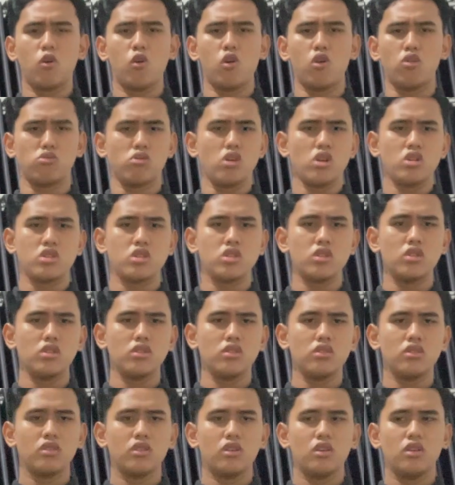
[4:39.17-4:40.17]
or Russian?
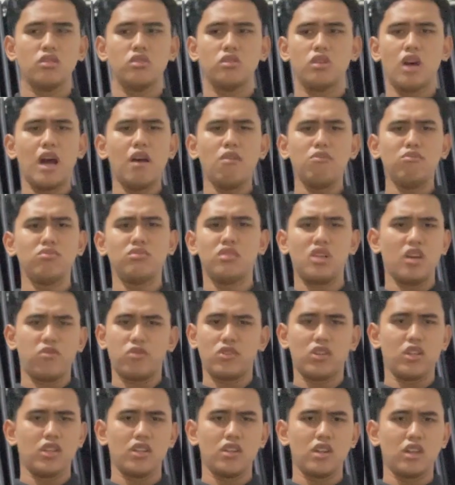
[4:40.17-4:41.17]
I'm
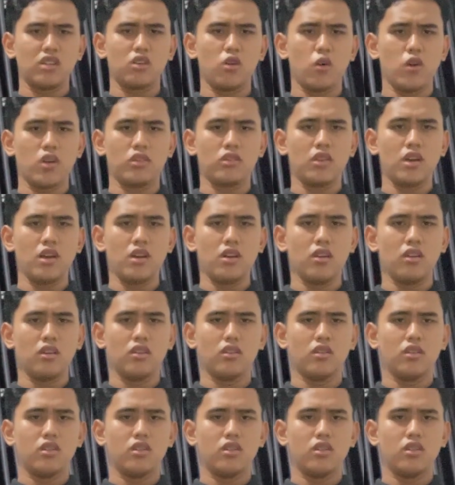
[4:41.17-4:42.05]
definitely not going there.